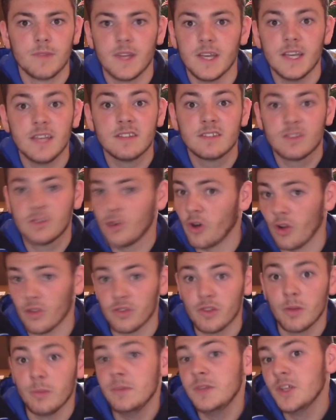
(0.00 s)
He's
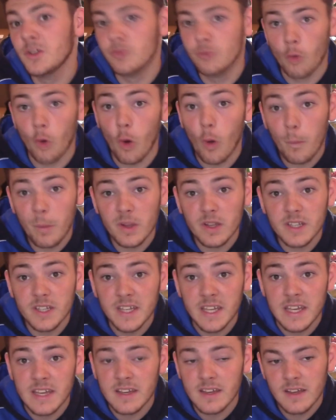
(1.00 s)
got them Europa
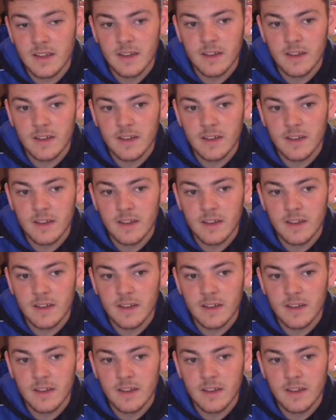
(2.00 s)
League.